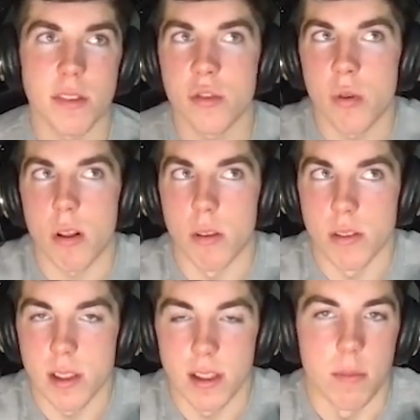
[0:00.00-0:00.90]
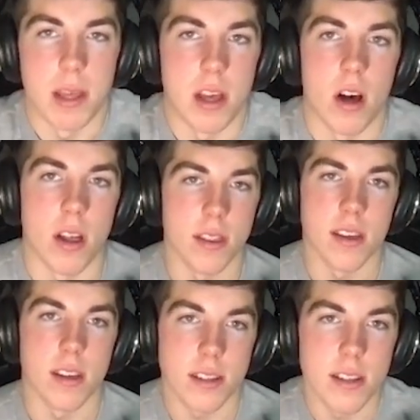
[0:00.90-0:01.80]
struggles a little bit on
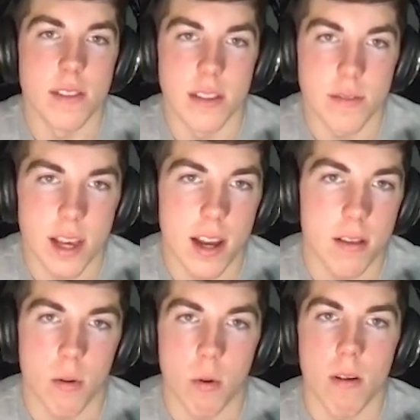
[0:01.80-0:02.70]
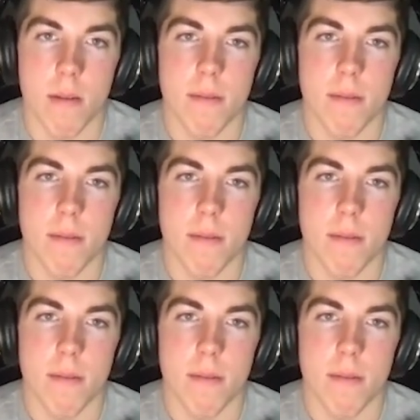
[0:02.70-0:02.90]
the defensive side of the court?